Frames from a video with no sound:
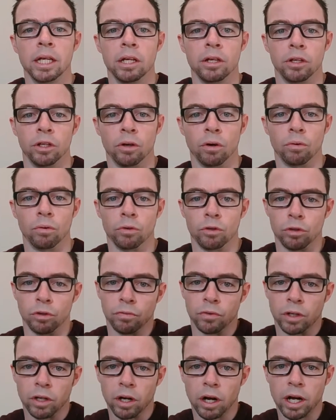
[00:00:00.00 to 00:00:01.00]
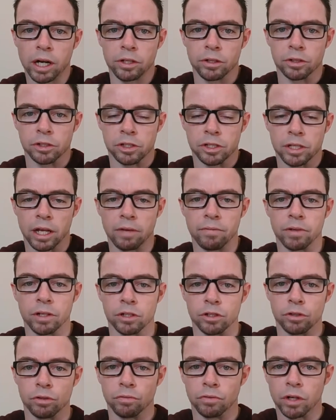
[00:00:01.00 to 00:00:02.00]
you know, you've got your
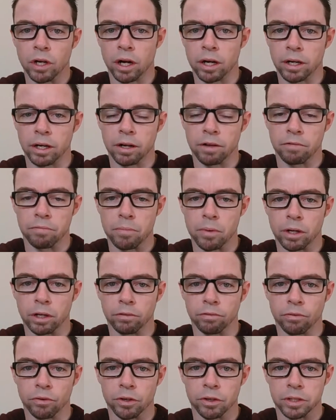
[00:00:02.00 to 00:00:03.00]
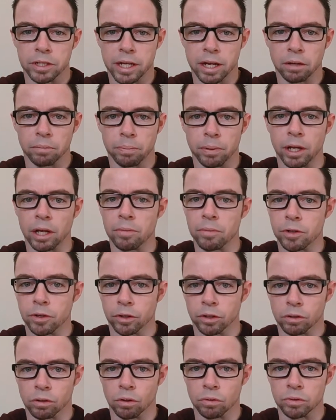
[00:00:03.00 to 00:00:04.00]
savings, you've got enough money for your down payment, your
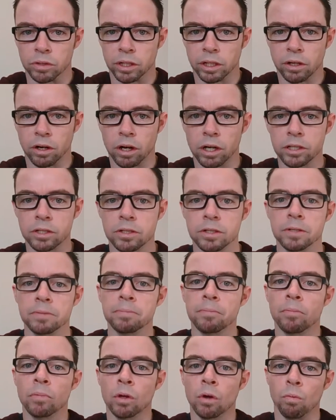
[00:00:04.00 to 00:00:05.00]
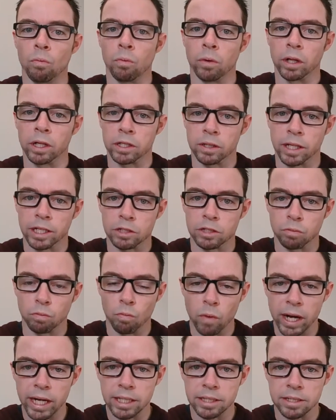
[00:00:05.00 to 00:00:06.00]
closing costs. Let's
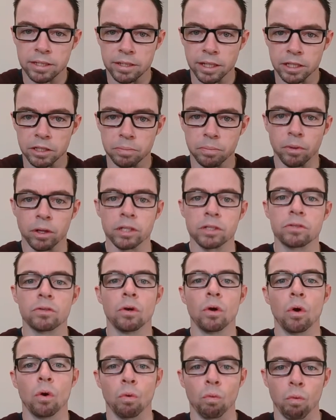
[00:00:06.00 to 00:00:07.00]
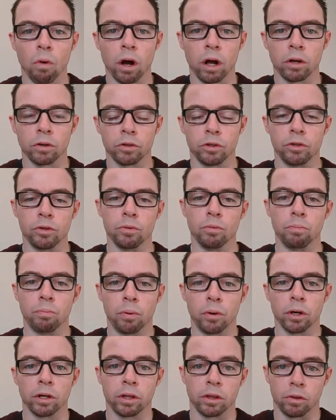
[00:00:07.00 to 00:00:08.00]
wait 6 months while you
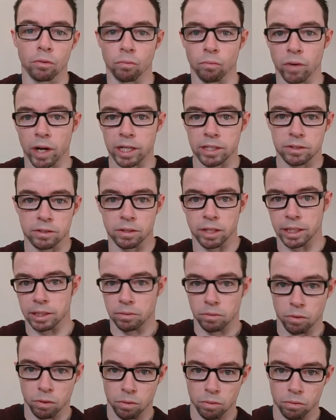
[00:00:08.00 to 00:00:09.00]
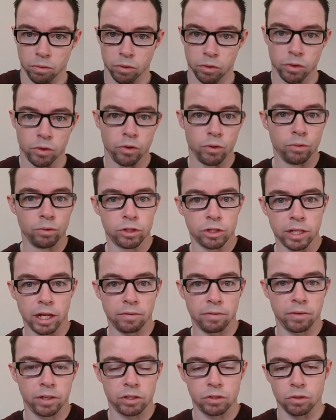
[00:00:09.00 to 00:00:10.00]
put the rest, like the new
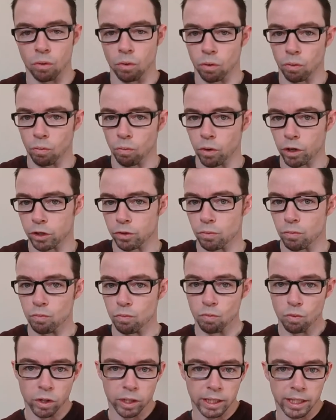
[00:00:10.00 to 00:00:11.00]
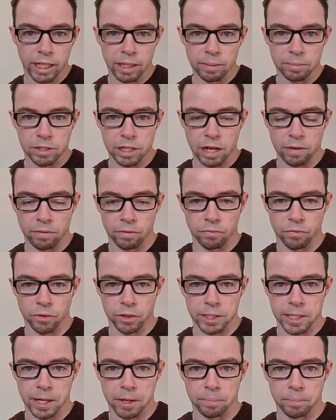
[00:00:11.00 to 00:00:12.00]
savings or what you would keep saving for
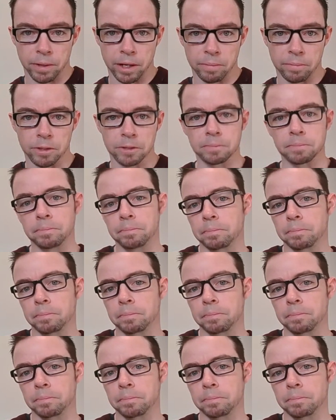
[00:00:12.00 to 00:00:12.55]
a down payment,